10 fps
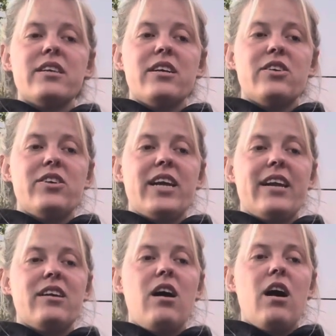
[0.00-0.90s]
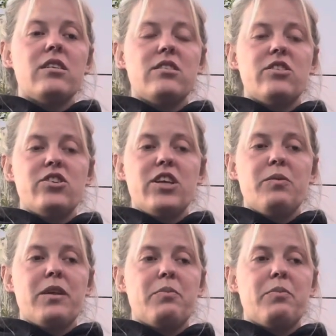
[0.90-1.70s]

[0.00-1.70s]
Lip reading: including any costs associated with